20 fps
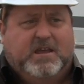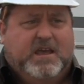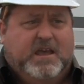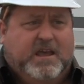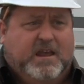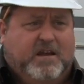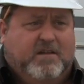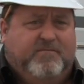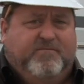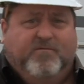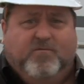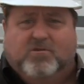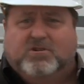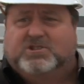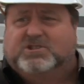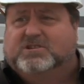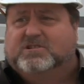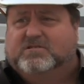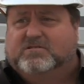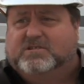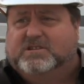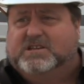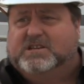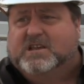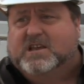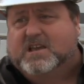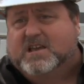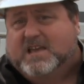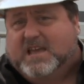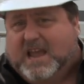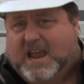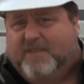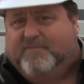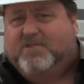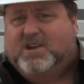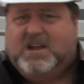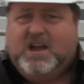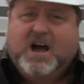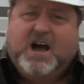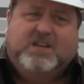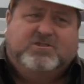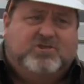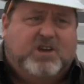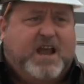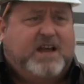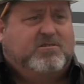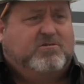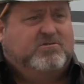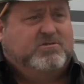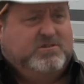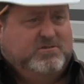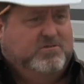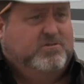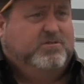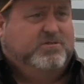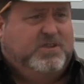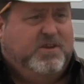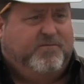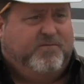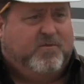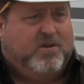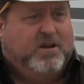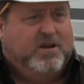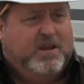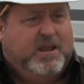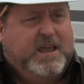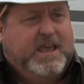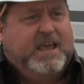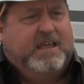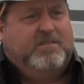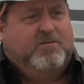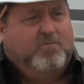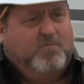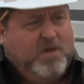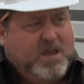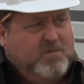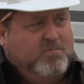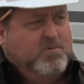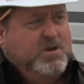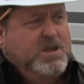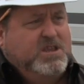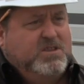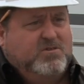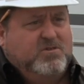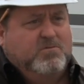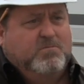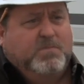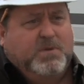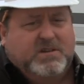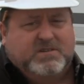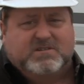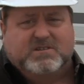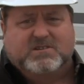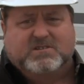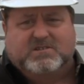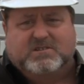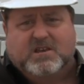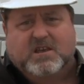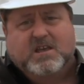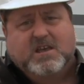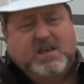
And unfortunately, every contractor is a little different. And the way we do business,